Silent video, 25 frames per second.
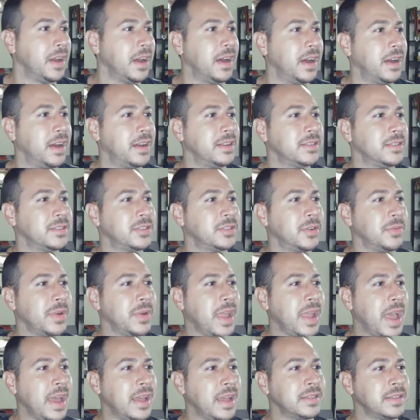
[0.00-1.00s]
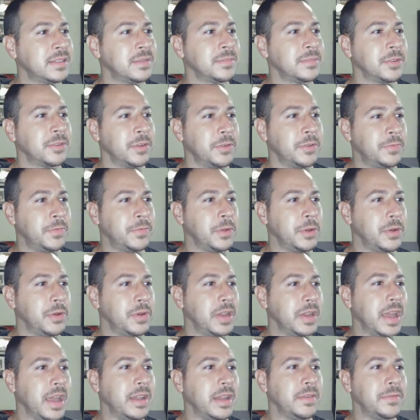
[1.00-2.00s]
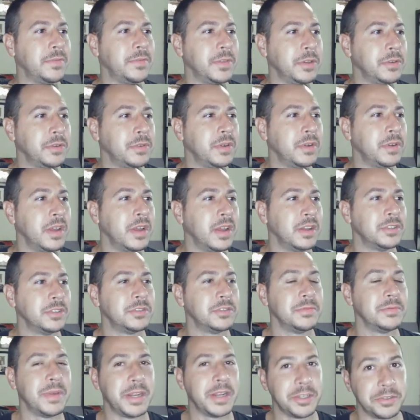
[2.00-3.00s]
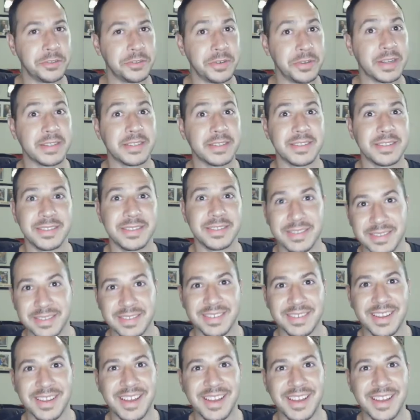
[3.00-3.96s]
Uh, so we had some good food and a few too many drinks.